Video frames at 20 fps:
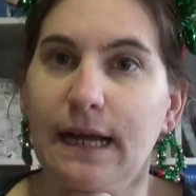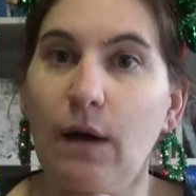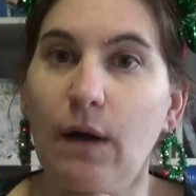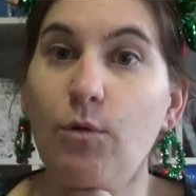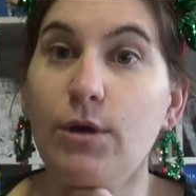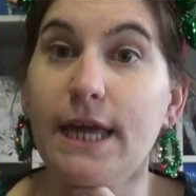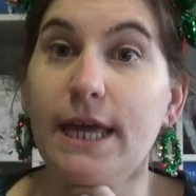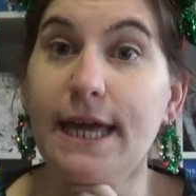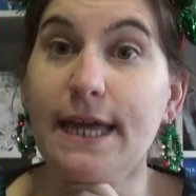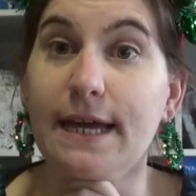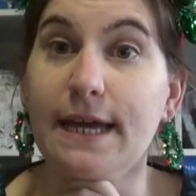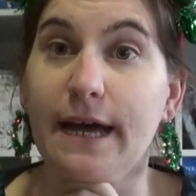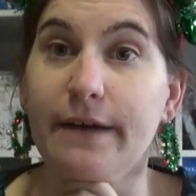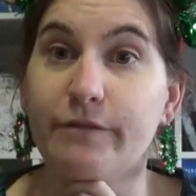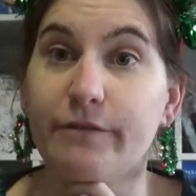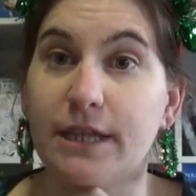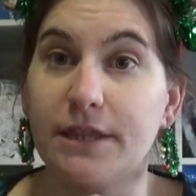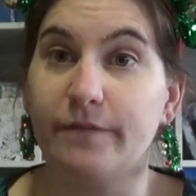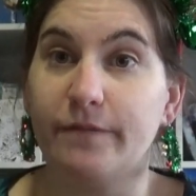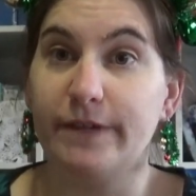Oh yeah,
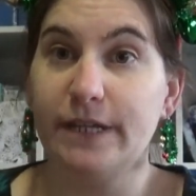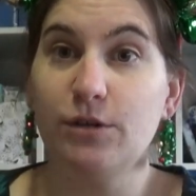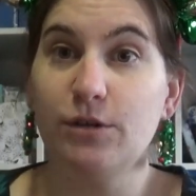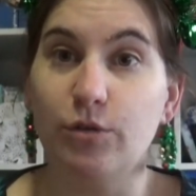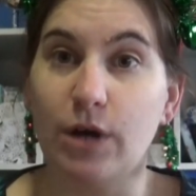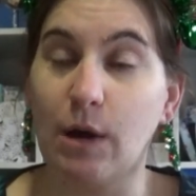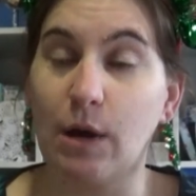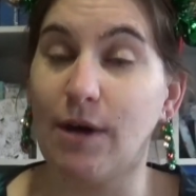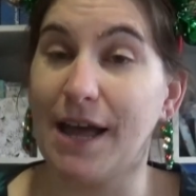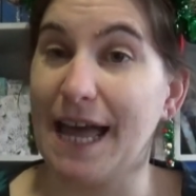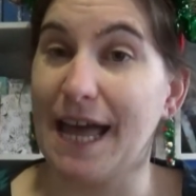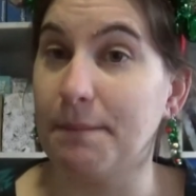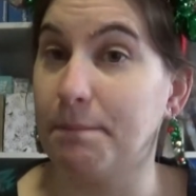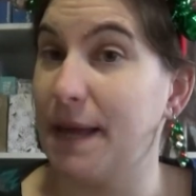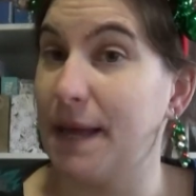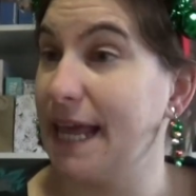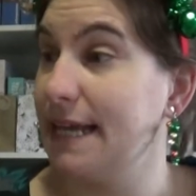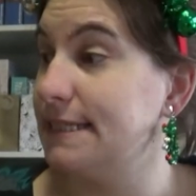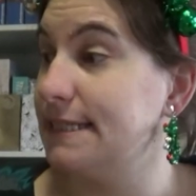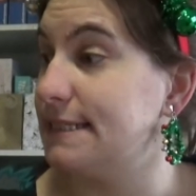I've got the video how I
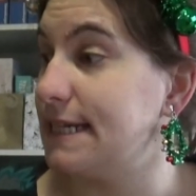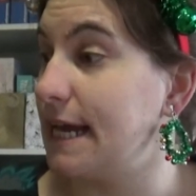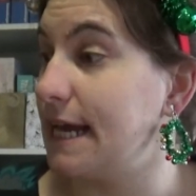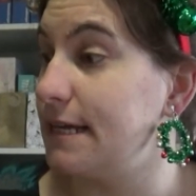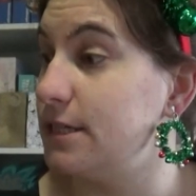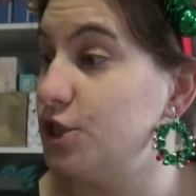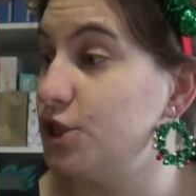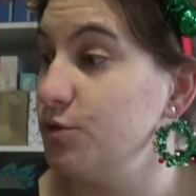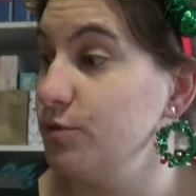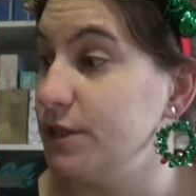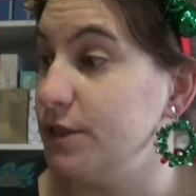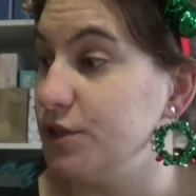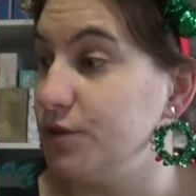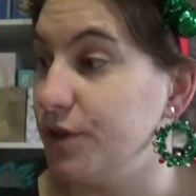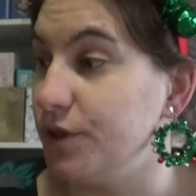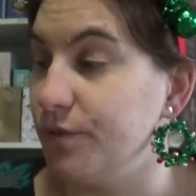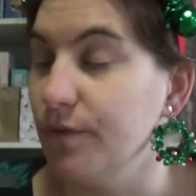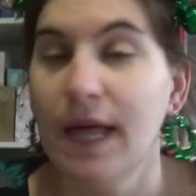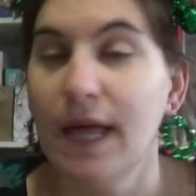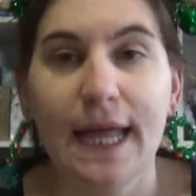unpacked it. I can show it to
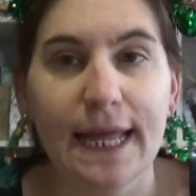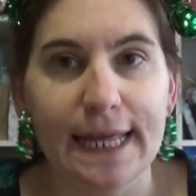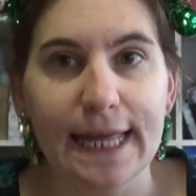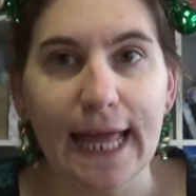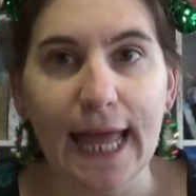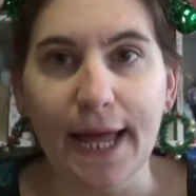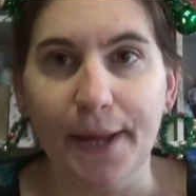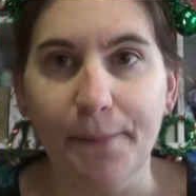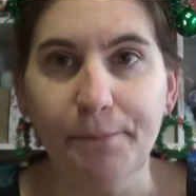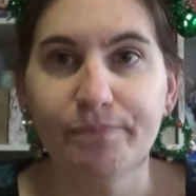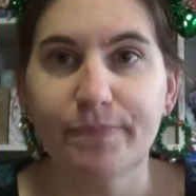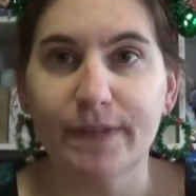you. Yeah,